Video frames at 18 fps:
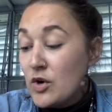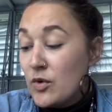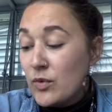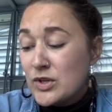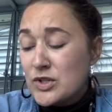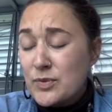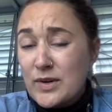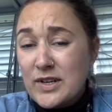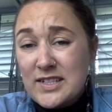
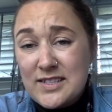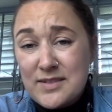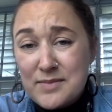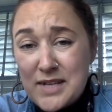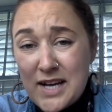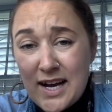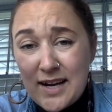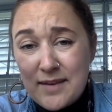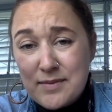which works
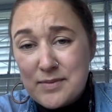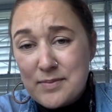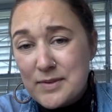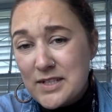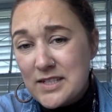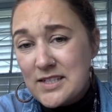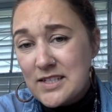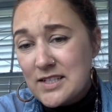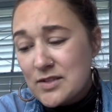sometimes, but
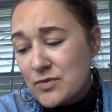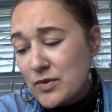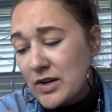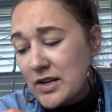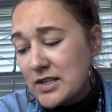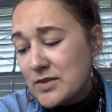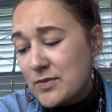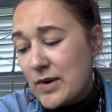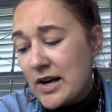doesn't
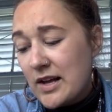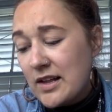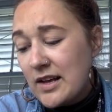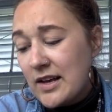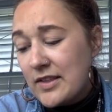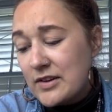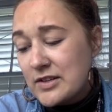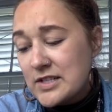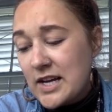work as well
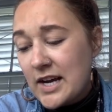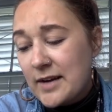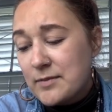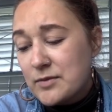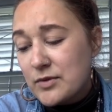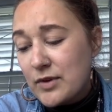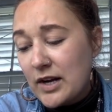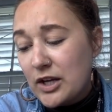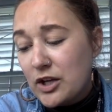other
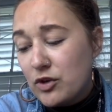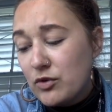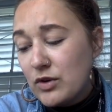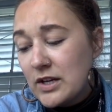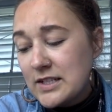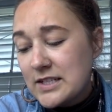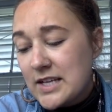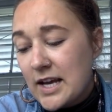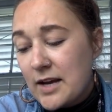times, right? You
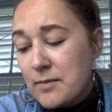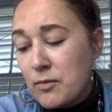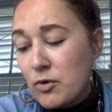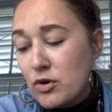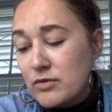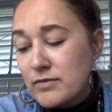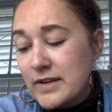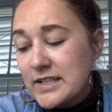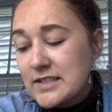can take
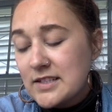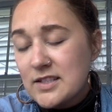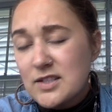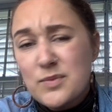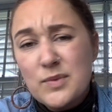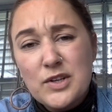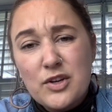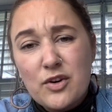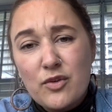more
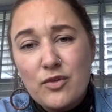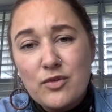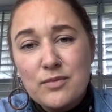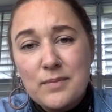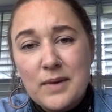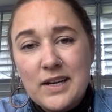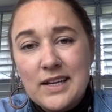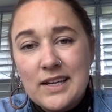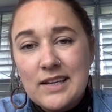risks when you're old
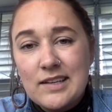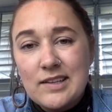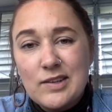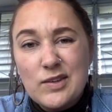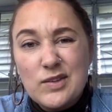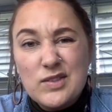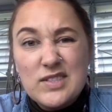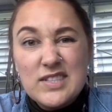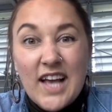money and
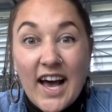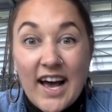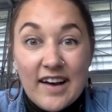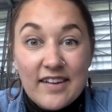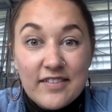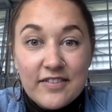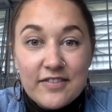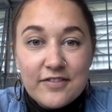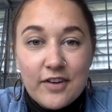you just
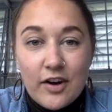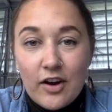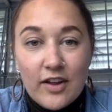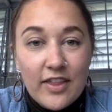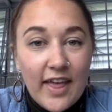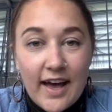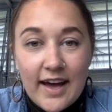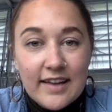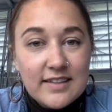have
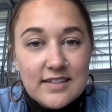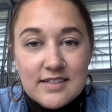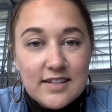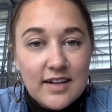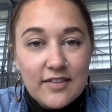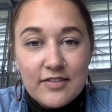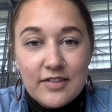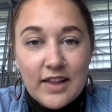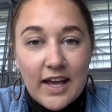all that
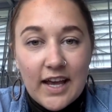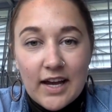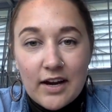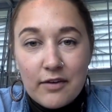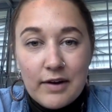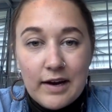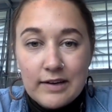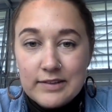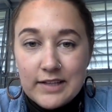stuff laying
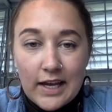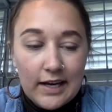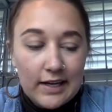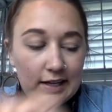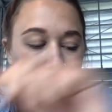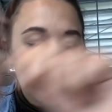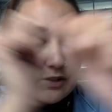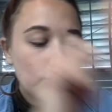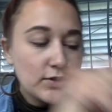around
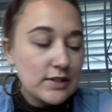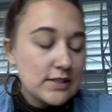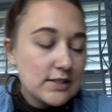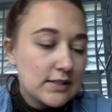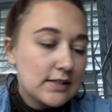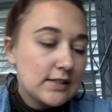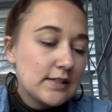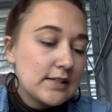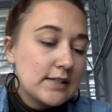gaining interest.